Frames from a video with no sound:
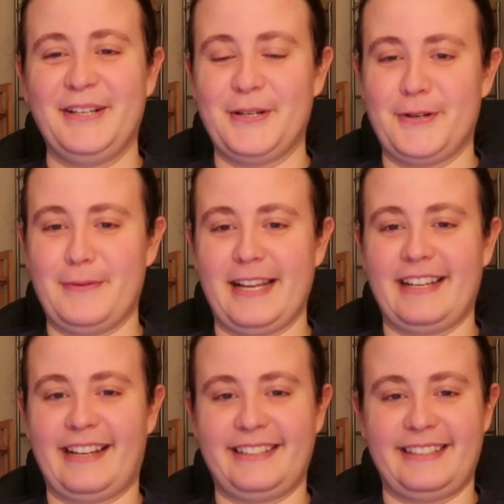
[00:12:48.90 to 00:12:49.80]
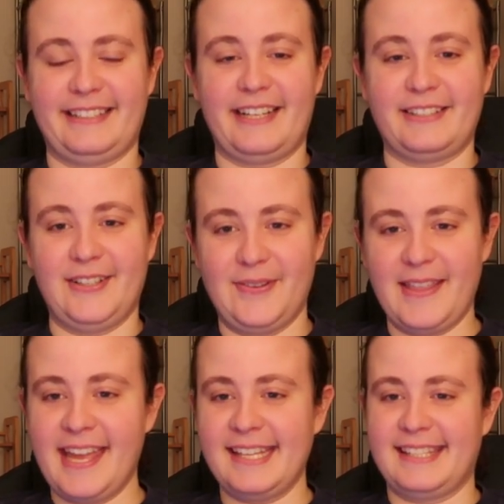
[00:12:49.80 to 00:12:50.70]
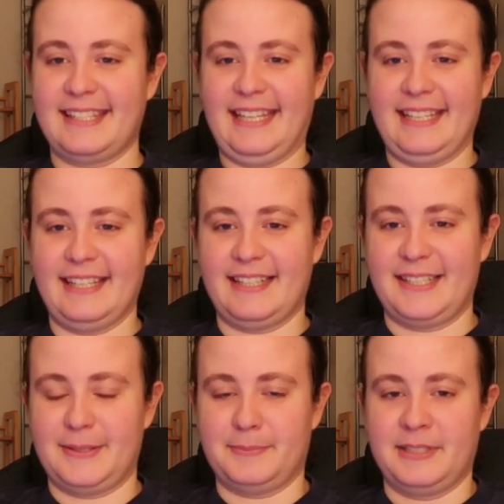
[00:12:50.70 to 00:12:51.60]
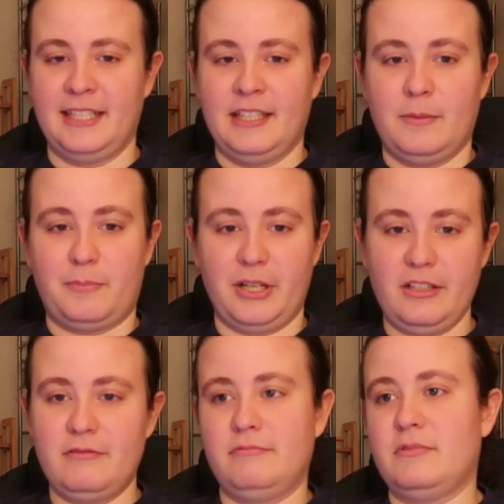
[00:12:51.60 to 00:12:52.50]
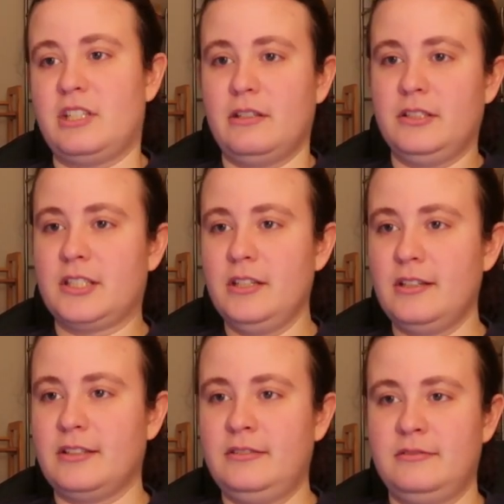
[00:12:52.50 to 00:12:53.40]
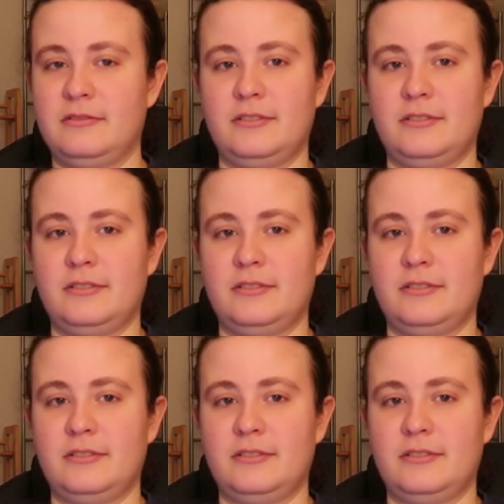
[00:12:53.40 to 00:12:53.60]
I did not know that, and but she was good.